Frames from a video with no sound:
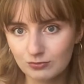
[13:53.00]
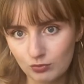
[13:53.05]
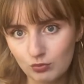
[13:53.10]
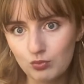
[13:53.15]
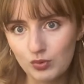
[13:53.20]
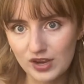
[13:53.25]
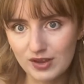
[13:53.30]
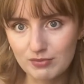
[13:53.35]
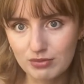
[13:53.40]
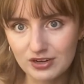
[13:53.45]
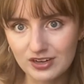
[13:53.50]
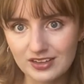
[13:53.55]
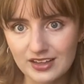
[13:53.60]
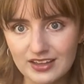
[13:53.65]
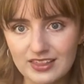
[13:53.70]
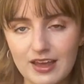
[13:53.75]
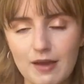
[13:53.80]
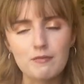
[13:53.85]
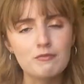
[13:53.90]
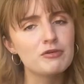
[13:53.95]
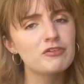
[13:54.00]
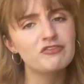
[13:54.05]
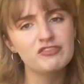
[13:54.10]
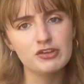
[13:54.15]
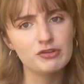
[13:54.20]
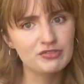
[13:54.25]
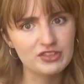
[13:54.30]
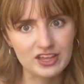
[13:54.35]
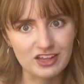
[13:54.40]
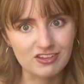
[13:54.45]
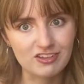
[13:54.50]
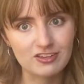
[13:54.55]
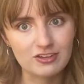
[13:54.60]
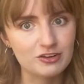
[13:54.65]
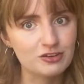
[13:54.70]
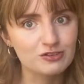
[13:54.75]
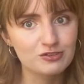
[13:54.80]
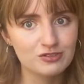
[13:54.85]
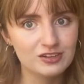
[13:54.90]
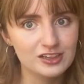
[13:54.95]
We can put it like that, but few things
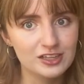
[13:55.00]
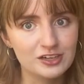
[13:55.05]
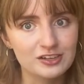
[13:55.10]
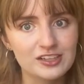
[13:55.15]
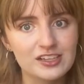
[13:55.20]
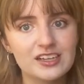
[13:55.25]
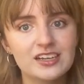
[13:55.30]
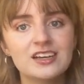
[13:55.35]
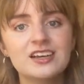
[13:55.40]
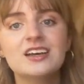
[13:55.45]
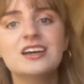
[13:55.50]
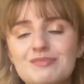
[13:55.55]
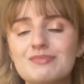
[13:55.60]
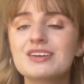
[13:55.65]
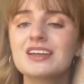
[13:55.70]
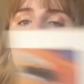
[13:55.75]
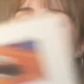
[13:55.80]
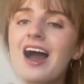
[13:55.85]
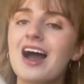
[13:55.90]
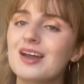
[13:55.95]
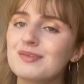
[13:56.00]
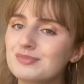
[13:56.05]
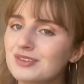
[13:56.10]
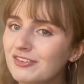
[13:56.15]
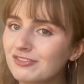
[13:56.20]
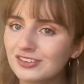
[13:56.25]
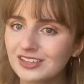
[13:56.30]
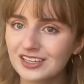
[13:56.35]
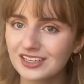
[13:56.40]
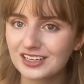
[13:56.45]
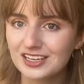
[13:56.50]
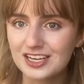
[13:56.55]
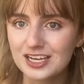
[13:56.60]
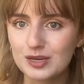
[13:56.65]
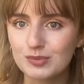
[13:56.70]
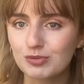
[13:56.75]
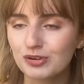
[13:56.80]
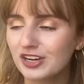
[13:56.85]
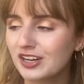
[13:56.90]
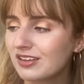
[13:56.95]
do, clearly. But yeah, I'm definitely gonna
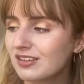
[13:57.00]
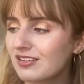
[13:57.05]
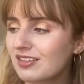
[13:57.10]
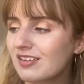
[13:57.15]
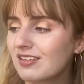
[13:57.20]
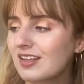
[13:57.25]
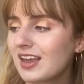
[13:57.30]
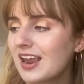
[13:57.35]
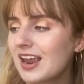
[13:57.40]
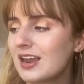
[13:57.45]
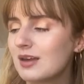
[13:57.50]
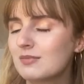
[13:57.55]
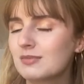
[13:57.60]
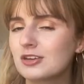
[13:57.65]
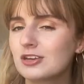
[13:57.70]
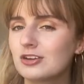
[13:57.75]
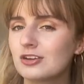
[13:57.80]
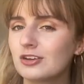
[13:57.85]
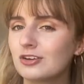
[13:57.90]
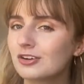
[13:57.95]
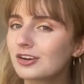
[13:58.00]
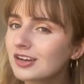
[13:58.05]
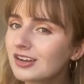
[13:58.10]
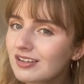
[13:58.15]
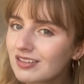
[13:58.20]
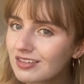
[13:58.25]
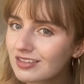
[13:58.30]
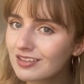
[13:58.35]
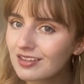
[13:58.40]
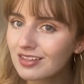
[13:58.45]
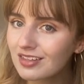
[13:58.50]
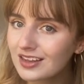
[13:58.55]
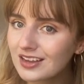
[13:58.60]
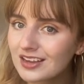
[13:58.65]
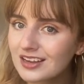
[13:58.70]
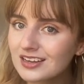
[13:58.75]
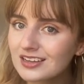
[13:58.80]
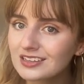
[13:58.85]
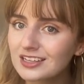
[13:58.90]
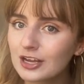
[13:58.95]
keep reading this because I am curious to
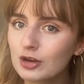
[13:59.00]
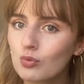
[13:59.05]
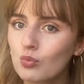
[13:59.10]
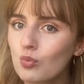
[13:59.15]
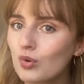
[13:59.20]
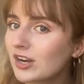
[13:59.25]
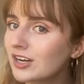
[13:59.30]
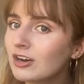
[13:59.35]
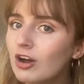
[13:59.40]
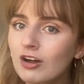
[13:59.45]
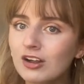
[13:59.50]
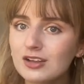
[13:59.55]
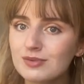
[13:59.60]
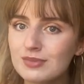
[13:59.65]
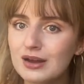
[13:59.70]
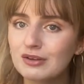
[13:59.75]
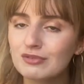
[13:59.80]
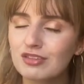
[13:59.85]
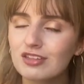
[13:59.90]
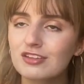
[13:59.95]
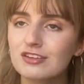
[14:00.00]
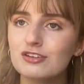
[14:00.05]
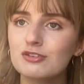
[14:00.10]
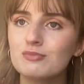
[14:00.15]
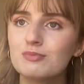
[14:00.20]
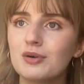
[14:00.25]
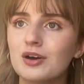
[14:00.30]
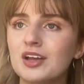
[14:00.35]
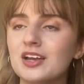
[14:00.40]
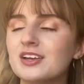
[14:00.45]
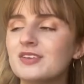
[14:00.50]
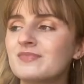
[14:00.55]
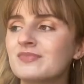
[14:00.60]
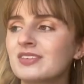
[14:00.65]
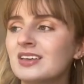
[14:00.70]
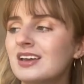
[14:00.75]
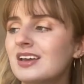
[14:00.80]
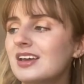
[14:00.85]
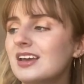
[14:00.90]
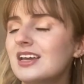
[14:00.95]
see like what it all amounts to, but
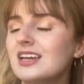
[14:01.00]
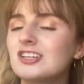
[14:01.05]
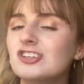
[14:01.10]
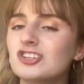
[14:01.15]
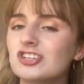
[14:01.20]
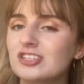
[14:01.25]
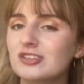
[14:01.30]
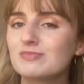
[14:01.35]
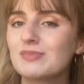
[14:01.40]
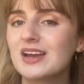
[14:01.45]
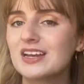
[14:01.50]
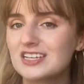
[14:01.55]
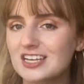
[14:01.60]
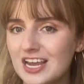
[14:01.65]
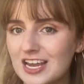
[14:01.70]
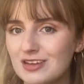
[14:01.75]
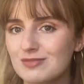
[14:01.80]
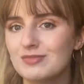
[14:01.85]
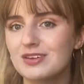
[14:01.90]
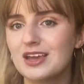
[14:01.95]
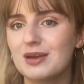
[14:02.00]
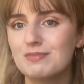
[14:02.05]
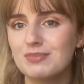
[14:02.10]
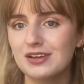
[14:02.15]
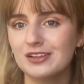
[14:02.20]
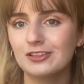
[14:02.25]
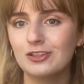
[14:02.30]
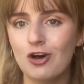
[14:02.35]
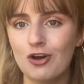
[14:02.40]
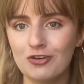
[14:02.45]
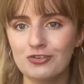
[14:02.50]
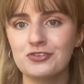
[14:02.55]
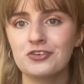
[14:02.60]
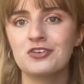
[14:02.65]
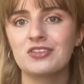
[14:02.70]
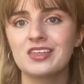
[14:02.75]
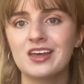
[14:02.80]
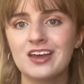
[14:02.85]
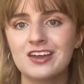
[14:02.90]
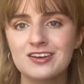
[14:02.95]
it just might take me a bit longer
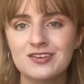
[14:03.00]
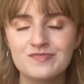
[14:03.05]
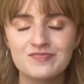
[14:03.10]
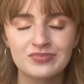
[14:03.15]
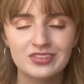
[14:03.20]
than